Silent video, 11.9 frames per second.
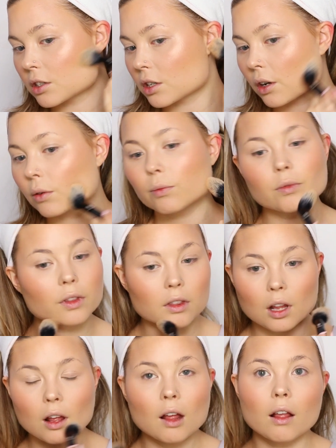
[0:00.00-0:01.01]
So
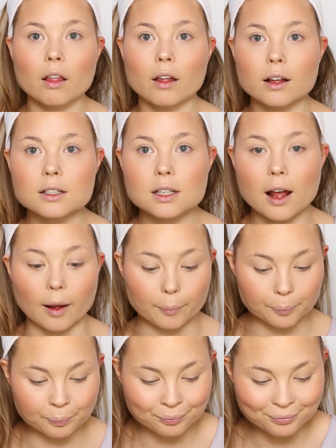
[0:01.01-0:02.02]
how's
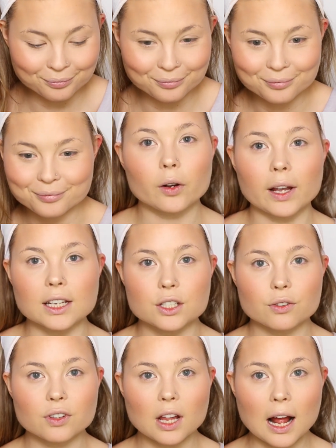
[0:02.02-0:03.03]
that? Okay,
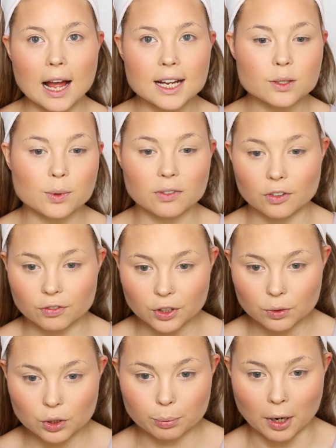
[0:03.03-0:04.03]
so for the eyes, we have a
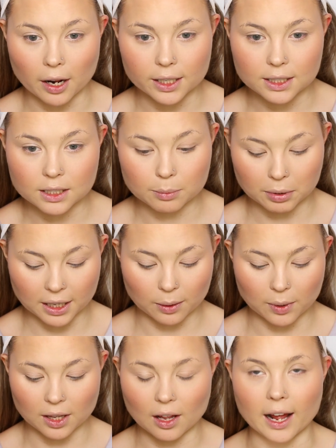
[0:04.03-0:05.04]
few new products to play
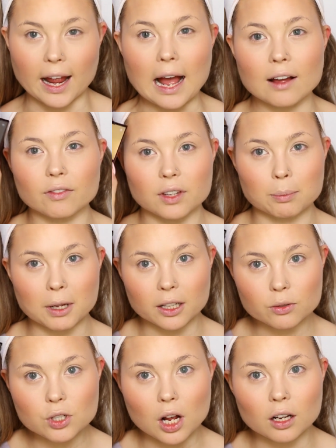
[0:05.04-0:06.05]
with. I have the
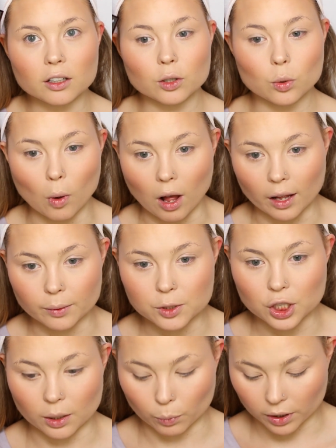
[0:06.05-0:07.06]
Pillow Talk Quad,
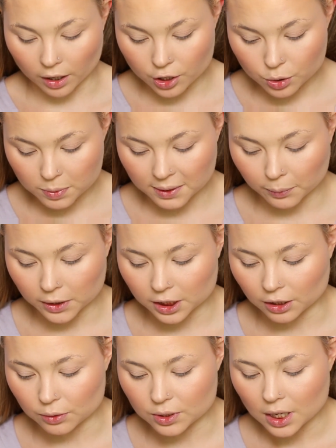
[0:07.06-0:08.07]
which I 100% want
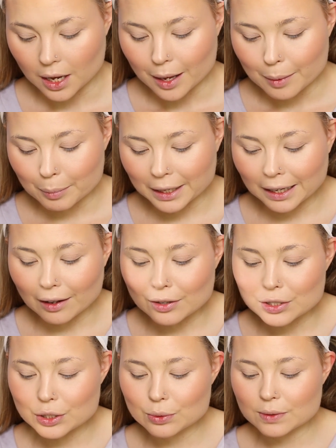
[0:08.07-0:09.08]
to use, but I
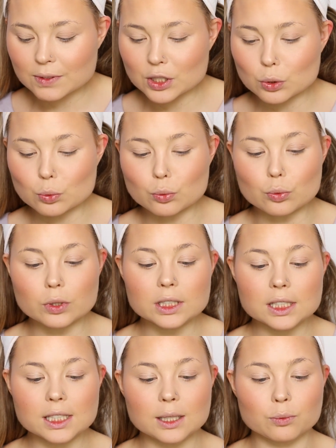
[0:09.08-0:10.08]
also have this
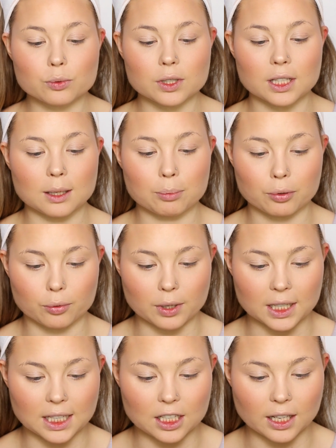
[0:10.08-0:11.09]
really, really
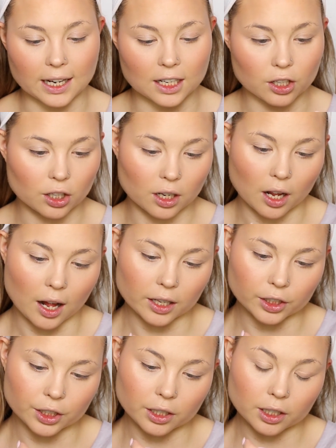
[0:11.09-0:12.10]
pretty like
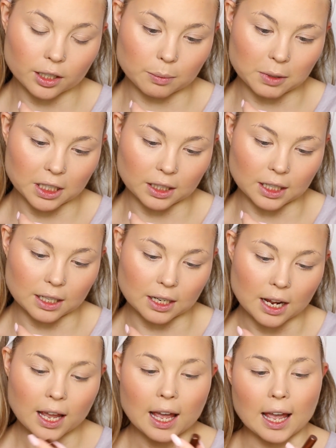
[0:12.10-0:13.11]
color
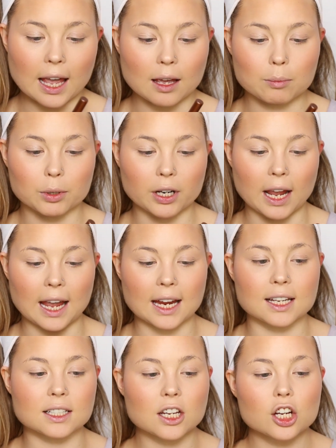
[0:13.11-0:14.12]
chameleon amber
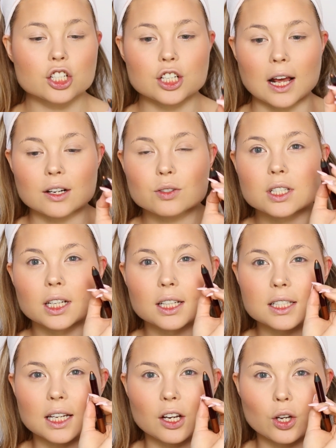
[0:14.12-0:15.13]
haze shadow stick.
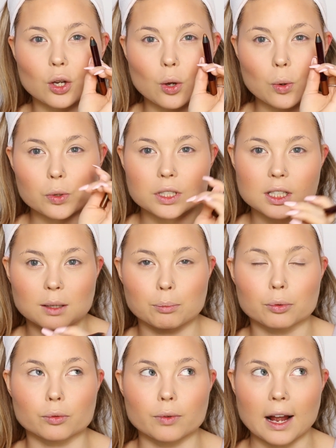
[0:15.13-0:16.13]
It's like a goldeny
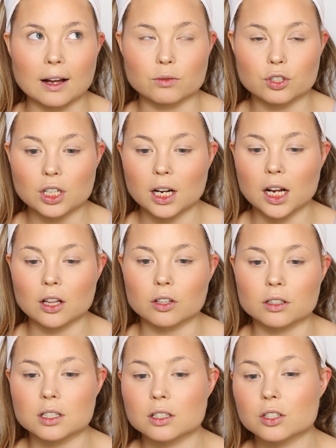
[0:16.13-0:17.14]
brown shade. It
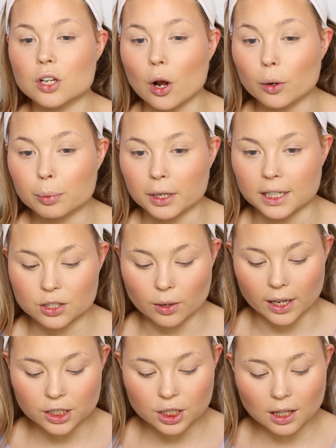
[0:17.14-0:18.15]
looks so pretty.
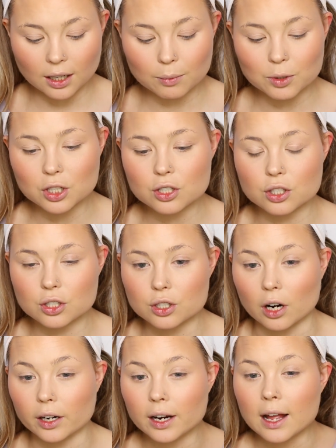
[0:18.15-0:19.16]
So I actually think I'm gonna
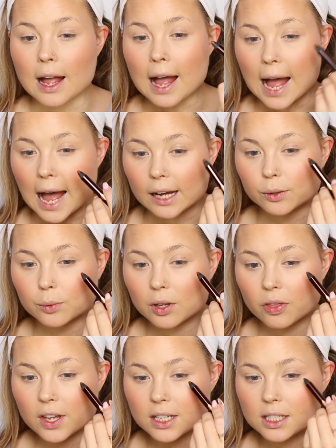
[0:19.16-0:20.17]
start out
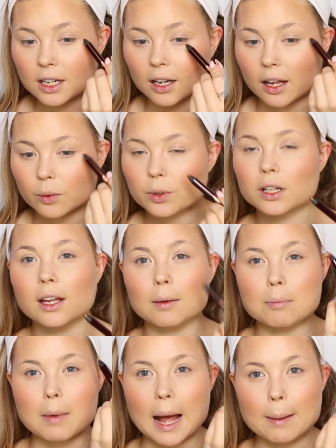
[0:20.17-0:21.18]
with this, and I kind of want to
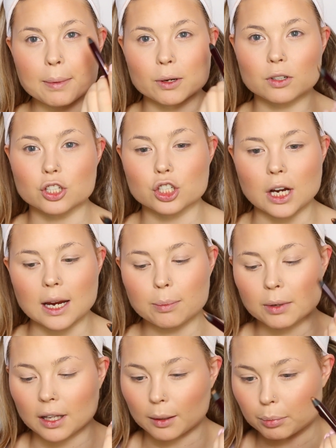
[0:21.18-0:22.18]
like map out a
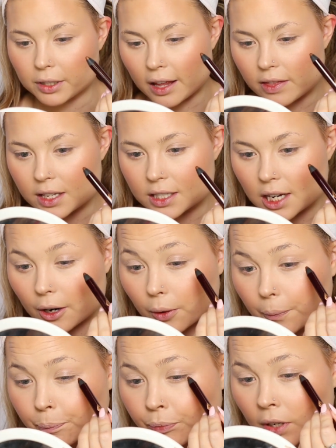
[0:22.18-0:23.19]
shape and like blend this
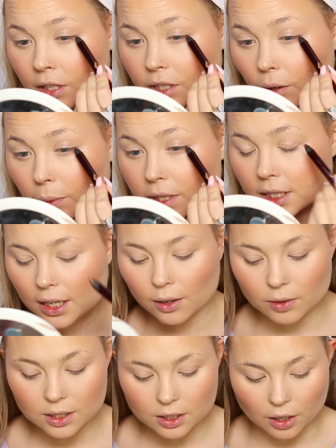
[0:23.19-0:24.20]
out. So we'll see
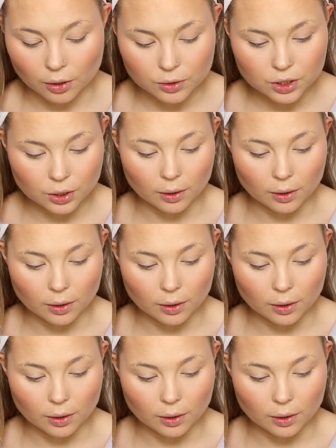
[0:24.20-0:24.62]
how this goes.